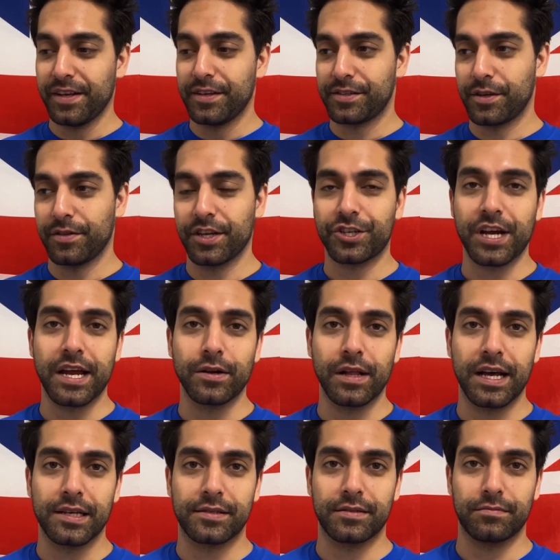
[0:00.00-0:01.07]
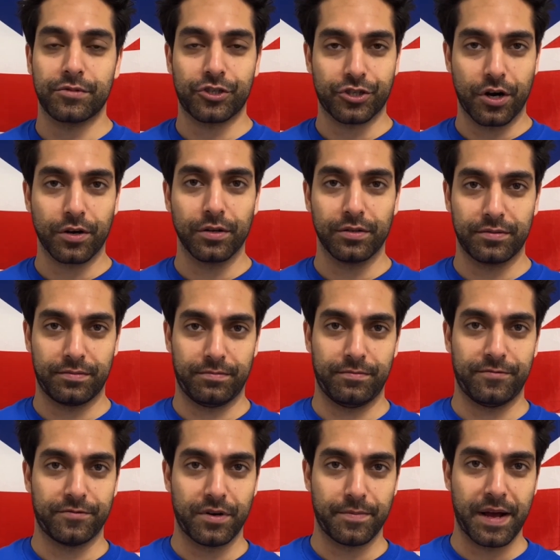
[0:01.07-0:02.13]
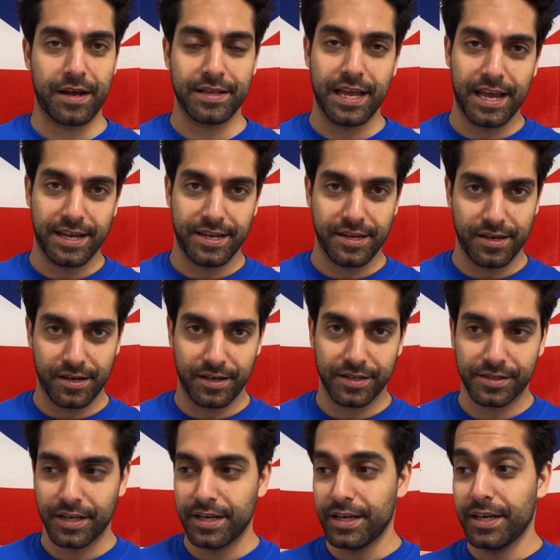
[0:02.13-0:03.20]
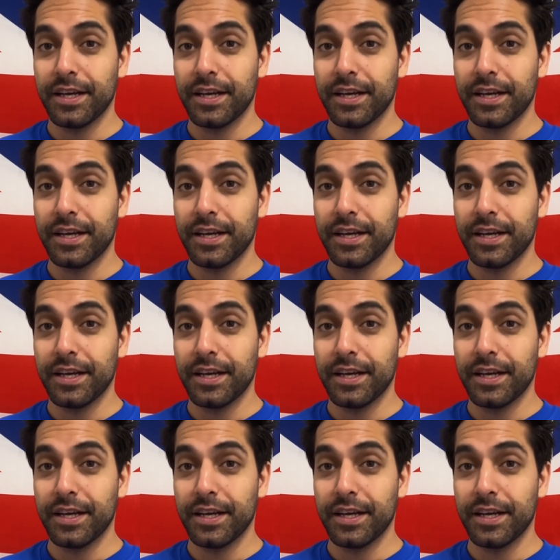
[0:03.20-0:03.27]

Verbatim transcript: So the channel has struggled for about 8 years.